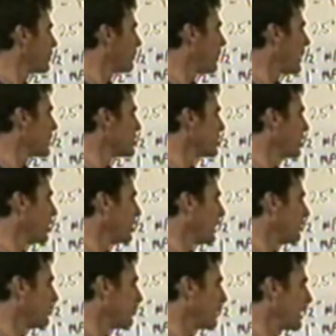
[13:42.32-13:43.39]
departure you're going to
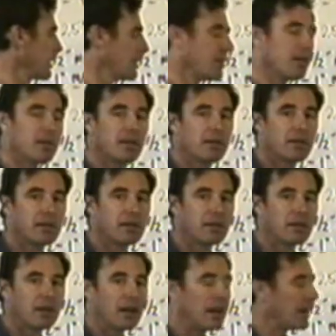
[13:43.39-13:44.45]
have to make,
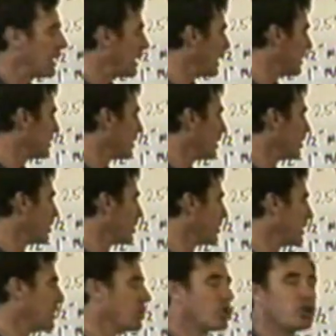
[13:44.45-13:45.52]
and you can
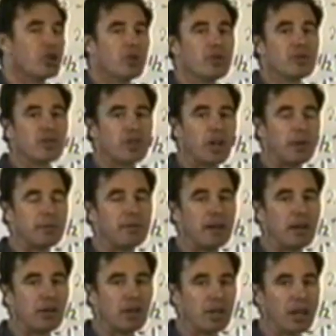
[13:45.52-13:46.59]
then choose the type of
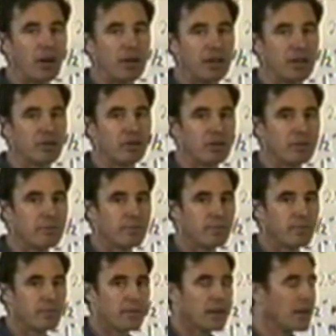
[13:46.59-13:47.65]
area you're going into.
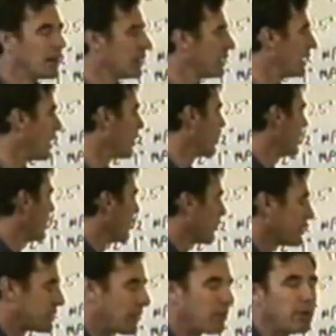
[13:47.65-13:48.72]
Now,
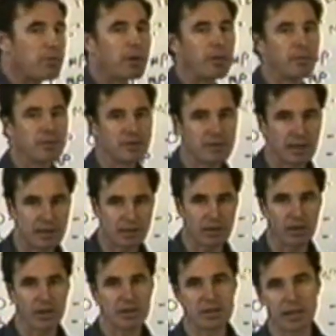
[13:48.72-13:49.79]
some of the problems that
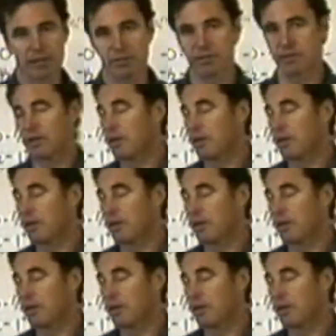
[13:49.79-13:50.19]
guys have